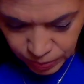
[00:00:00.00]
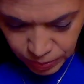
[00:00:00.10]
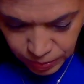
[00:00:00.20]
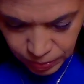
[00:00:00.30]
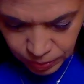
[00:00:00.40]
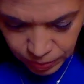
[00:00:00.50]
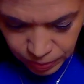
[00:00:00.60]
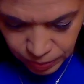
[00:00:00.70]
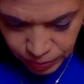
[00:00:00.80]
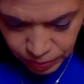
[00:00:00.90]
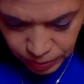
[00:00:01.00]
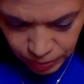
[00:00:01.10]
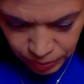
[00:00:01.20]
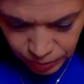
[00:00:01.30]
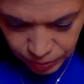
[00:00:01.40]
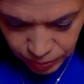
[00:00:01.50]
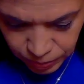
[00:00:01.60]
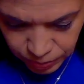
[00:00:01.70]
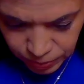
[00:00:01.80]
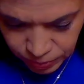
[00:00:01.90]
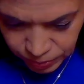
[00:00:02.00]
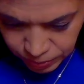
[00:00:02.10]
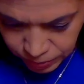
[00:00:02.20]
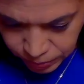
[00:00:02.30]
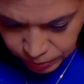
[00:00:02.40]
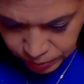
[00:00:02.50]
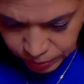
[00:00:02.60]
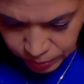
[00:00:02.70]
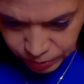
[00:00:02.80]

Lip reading: The person shown says nothing.